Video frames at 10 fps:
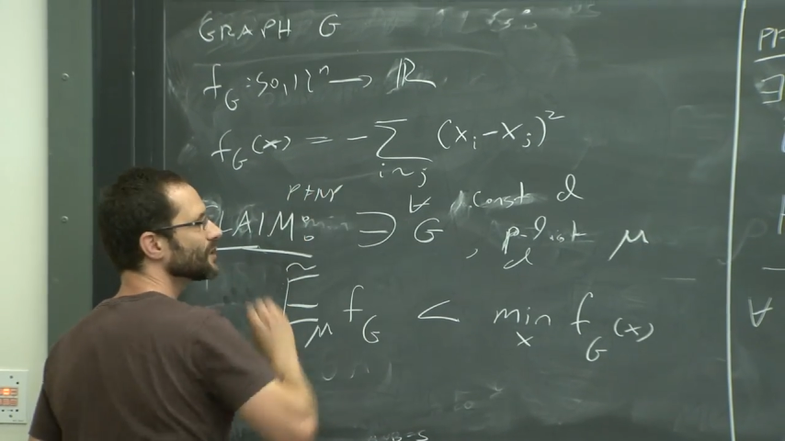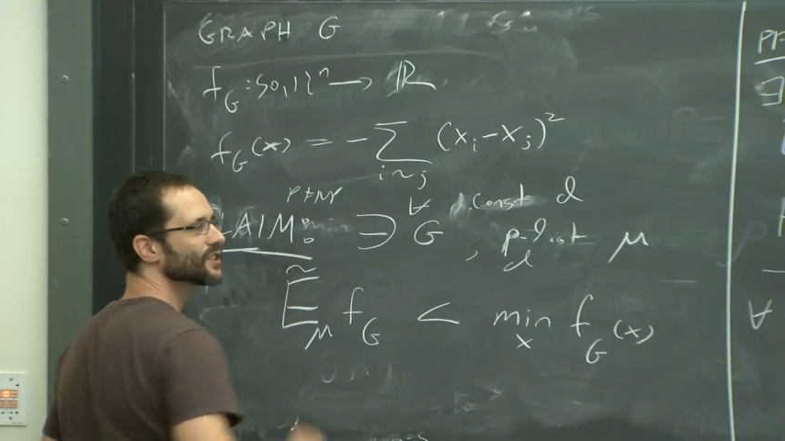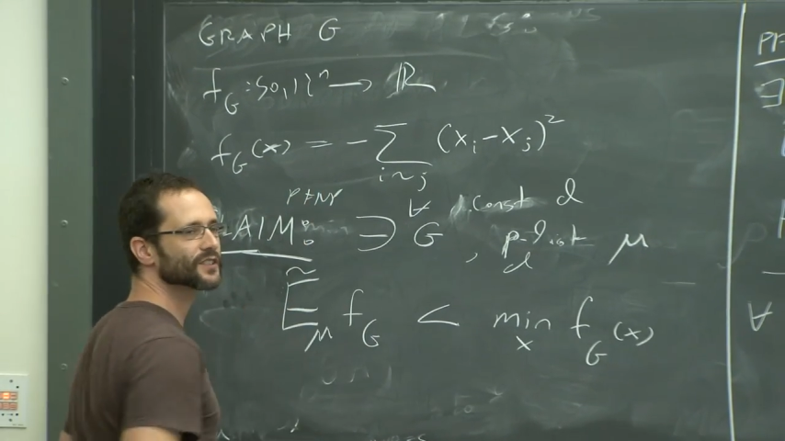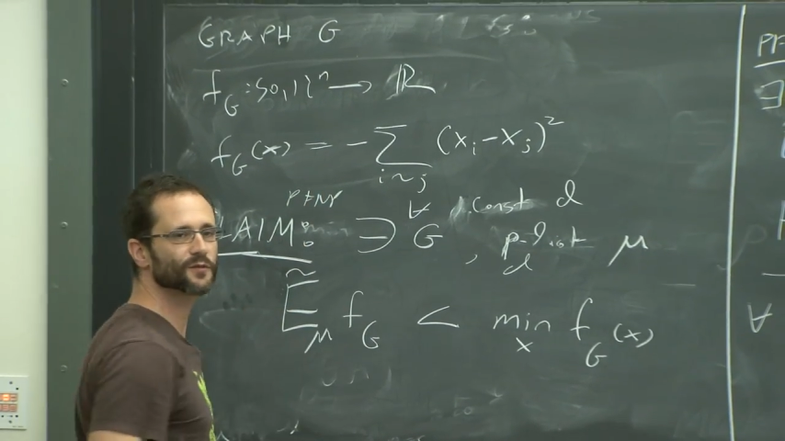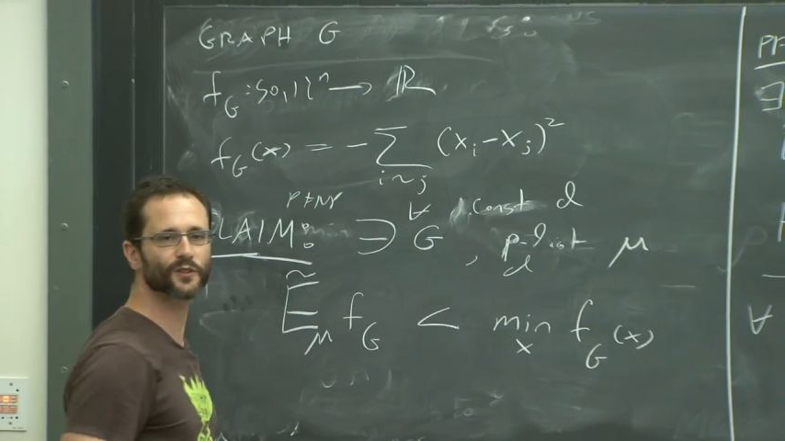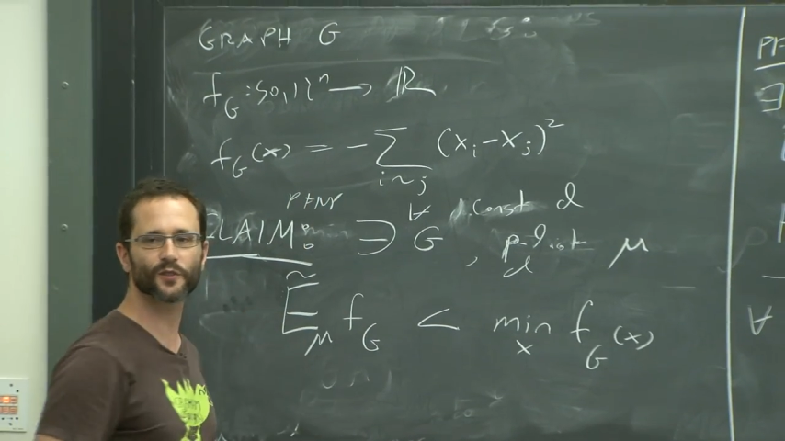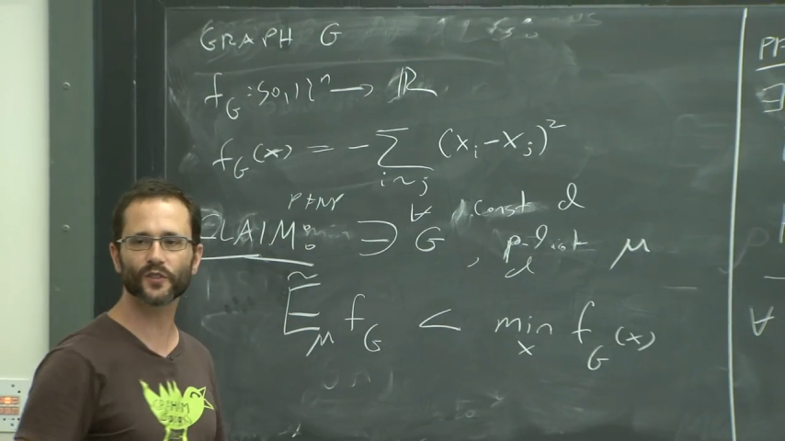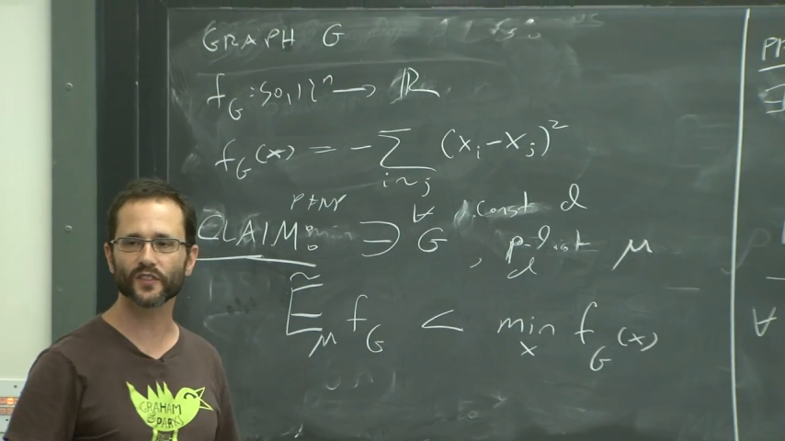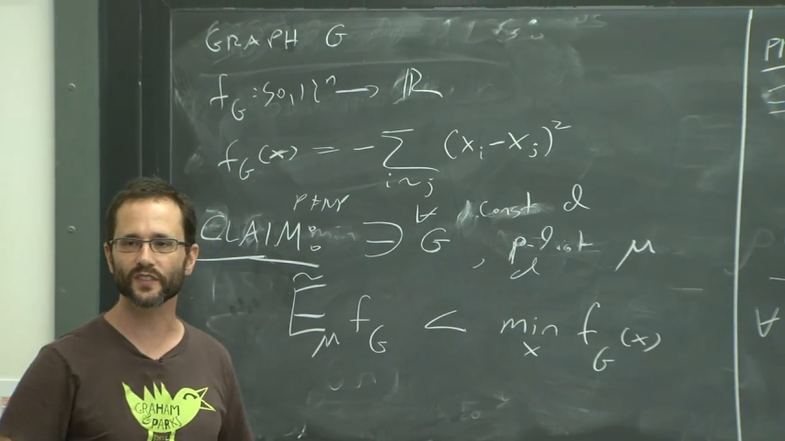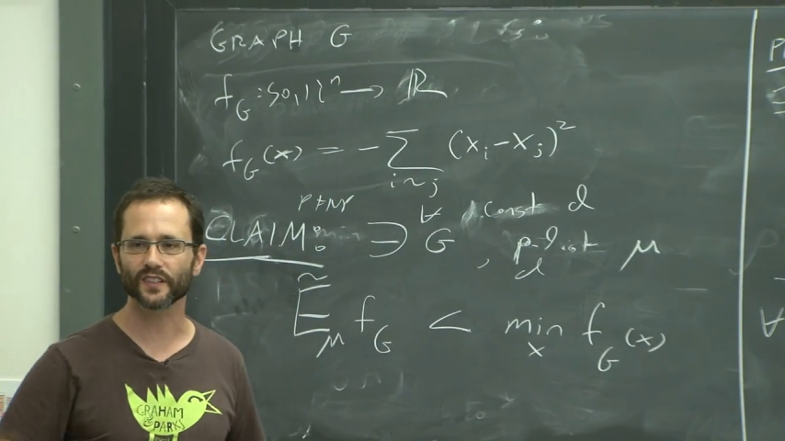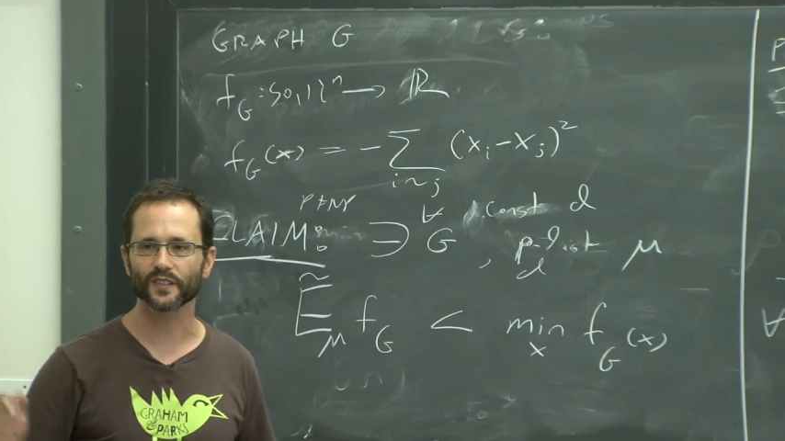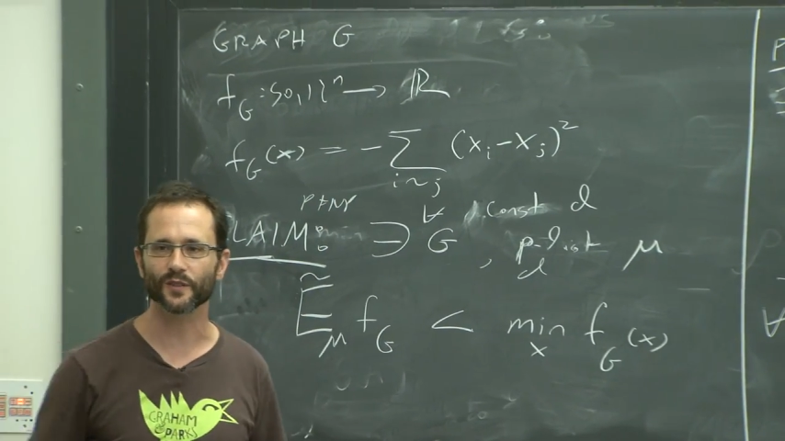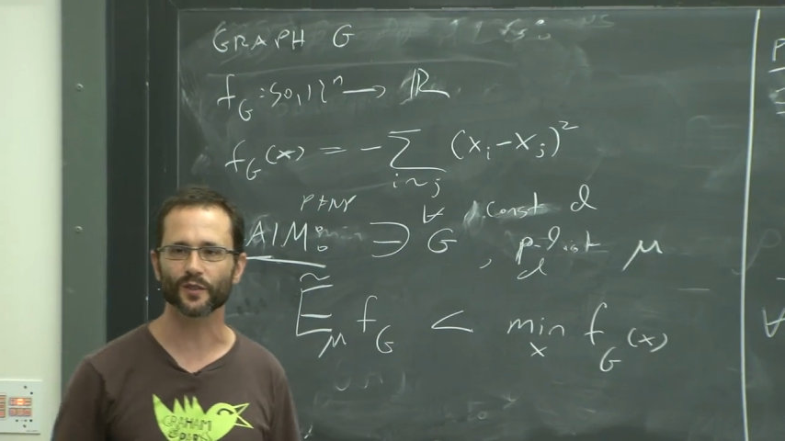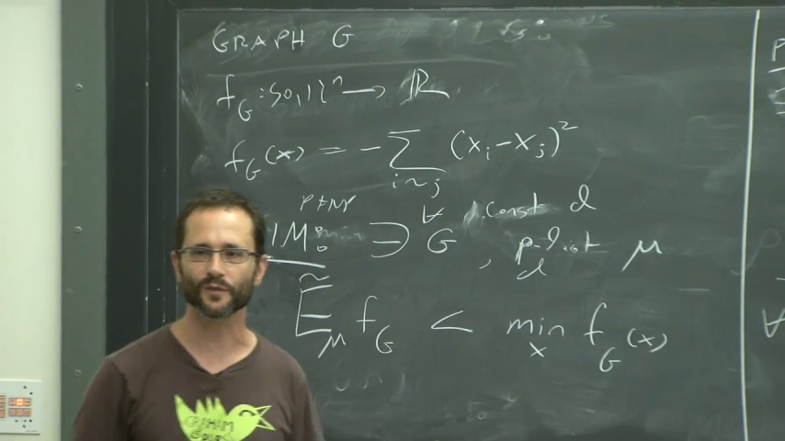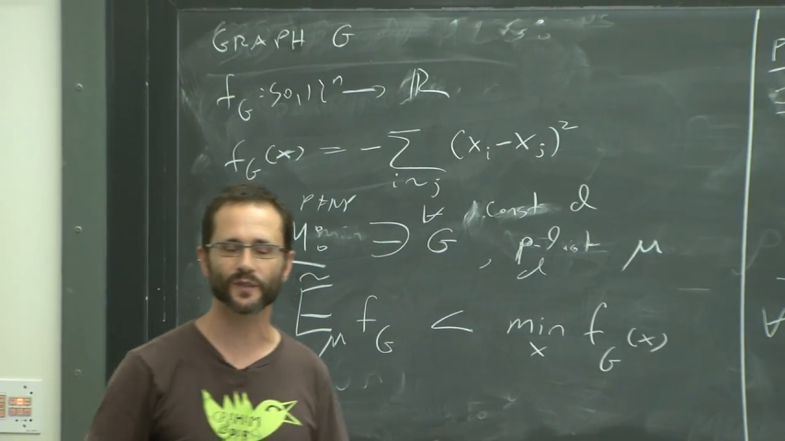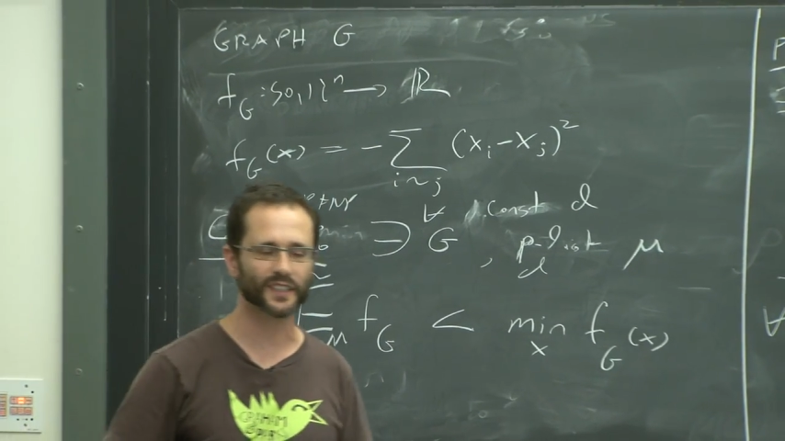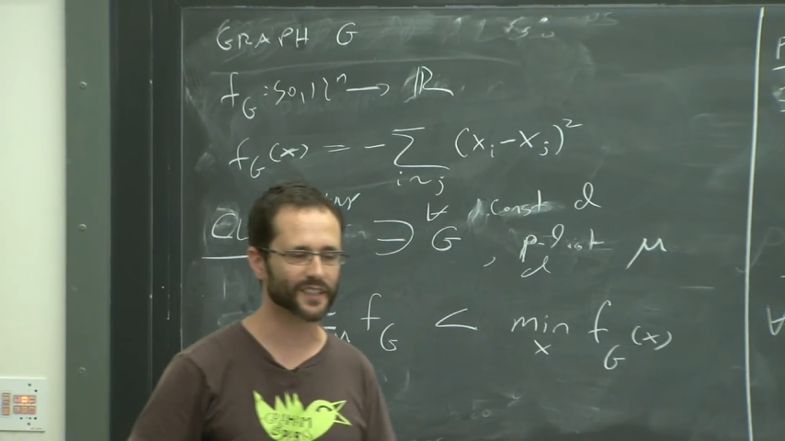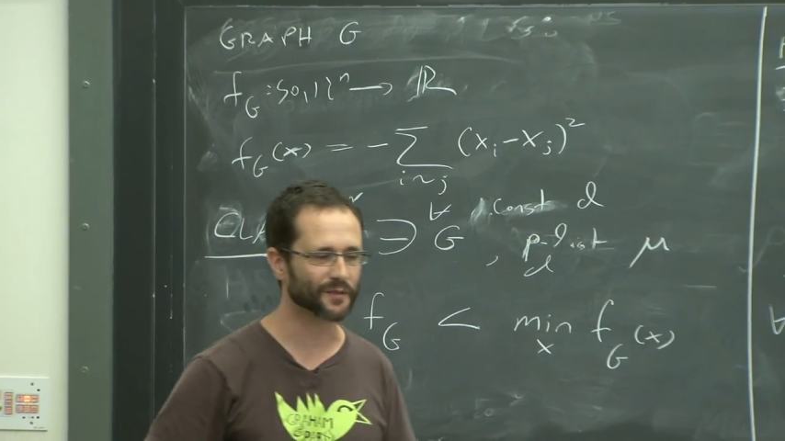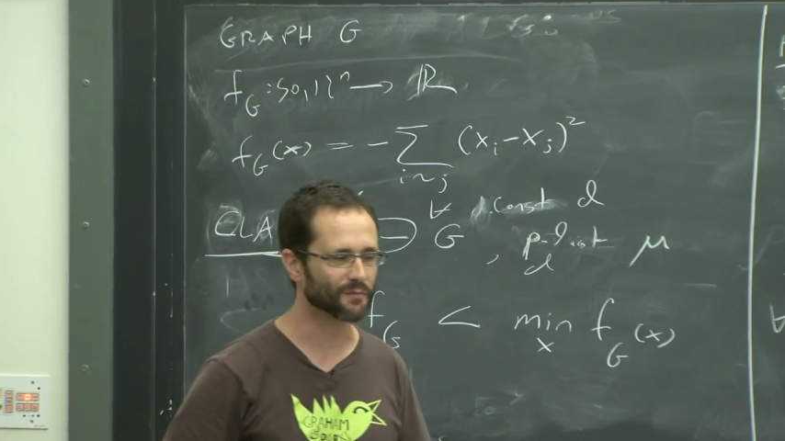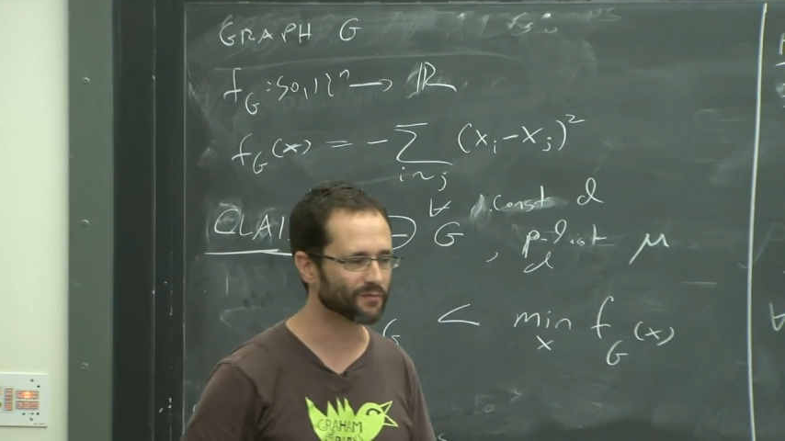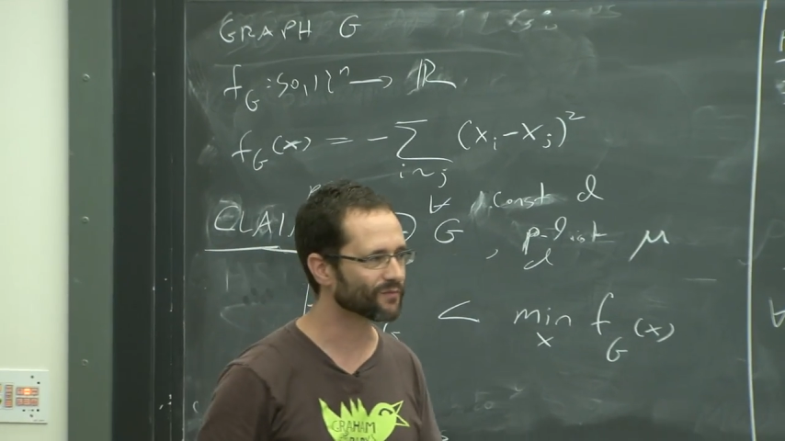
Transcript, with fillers: which is, of course, you know, uh,